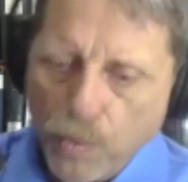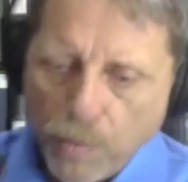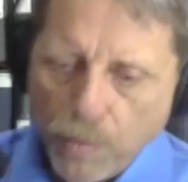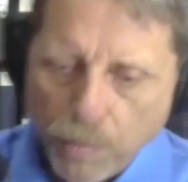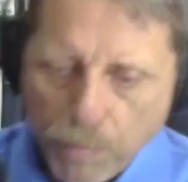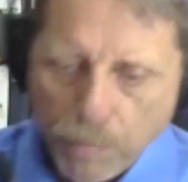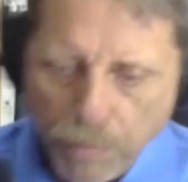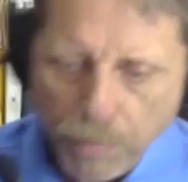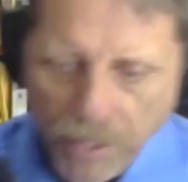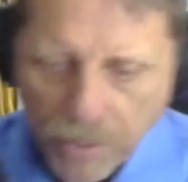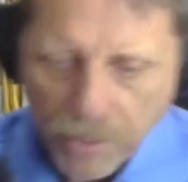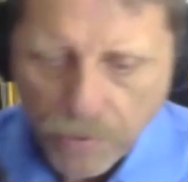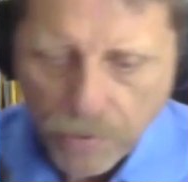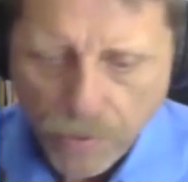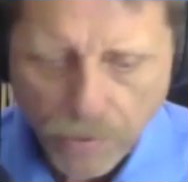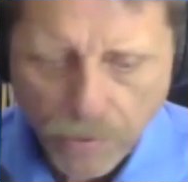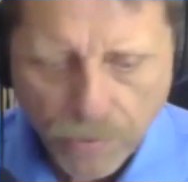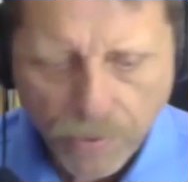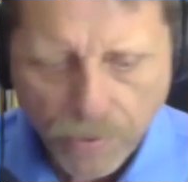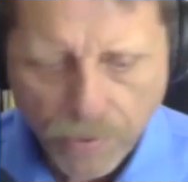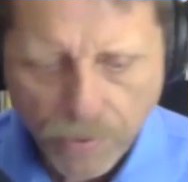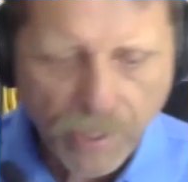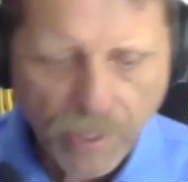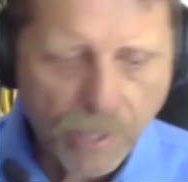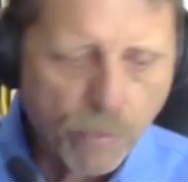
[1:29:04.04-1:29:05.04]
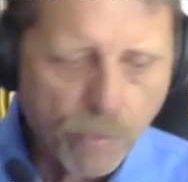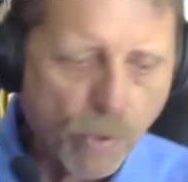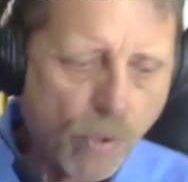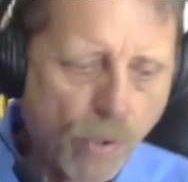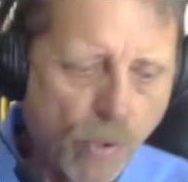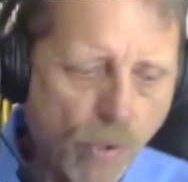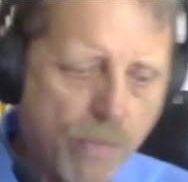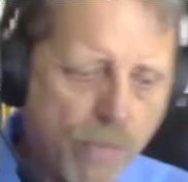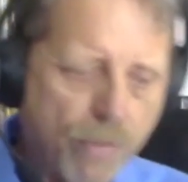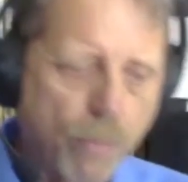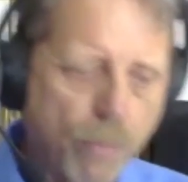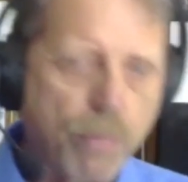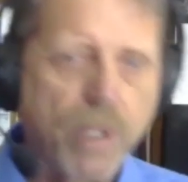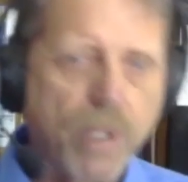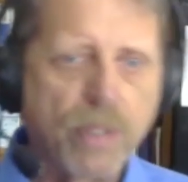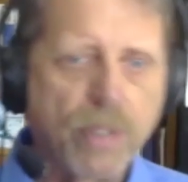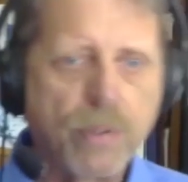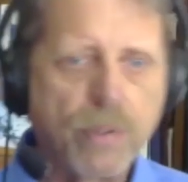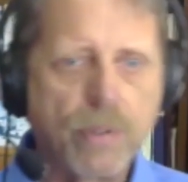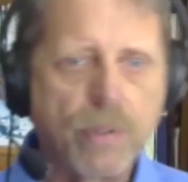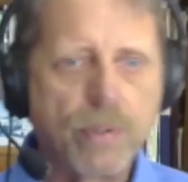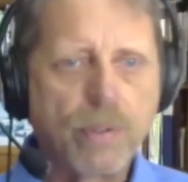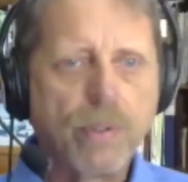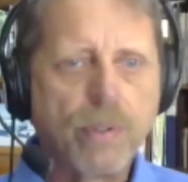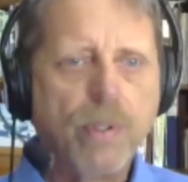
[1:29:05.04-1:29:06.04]
pictures and they were awful
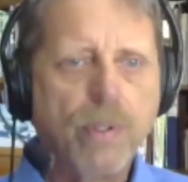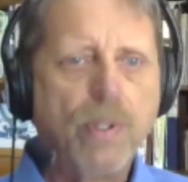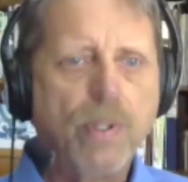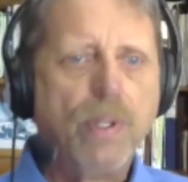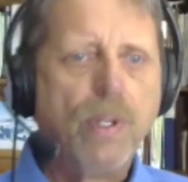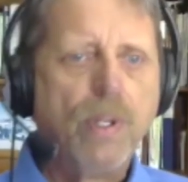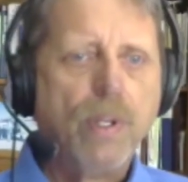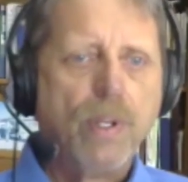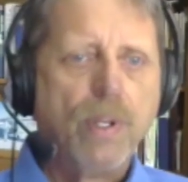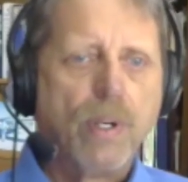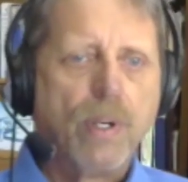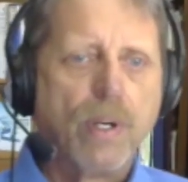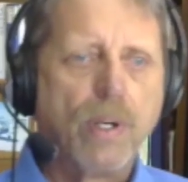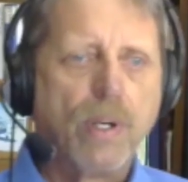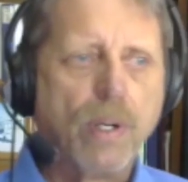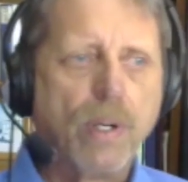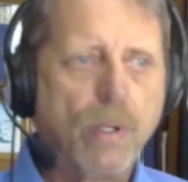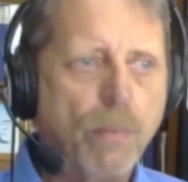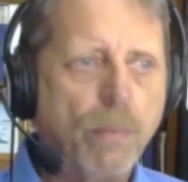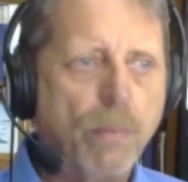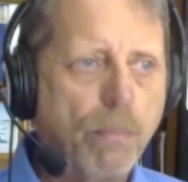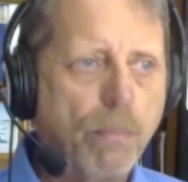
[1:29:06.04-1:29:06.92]
pictures. But